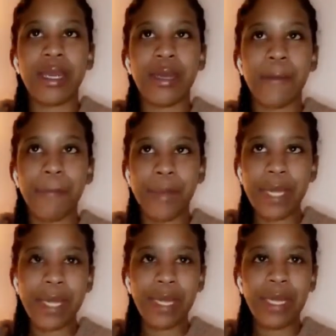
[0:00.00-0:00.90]

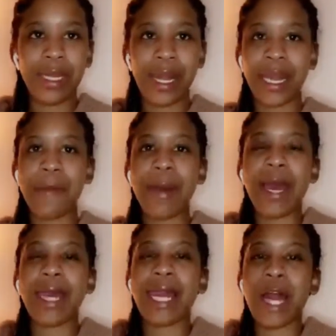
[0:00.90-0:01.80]
me? Like, am I
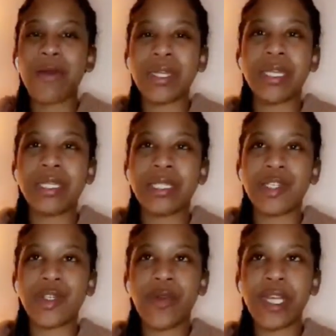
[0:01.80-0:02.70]
allowing this
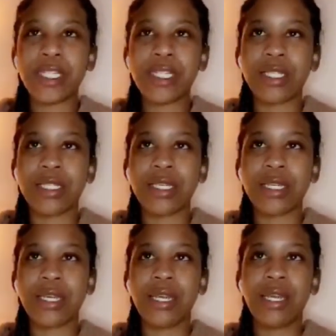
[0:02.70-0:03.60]
situation to
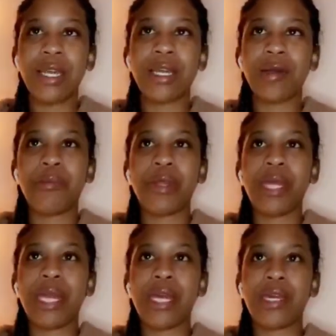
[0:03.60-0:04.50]

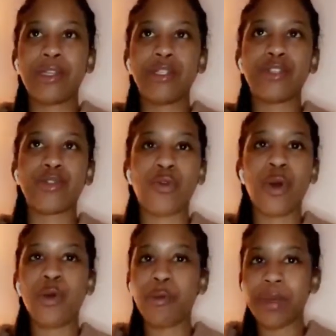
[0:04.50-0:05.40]
completely
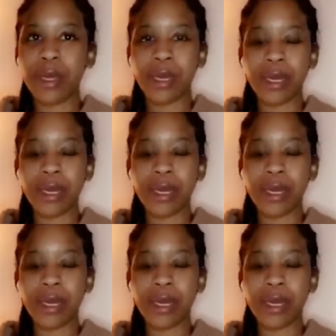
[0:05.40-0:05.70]
control me?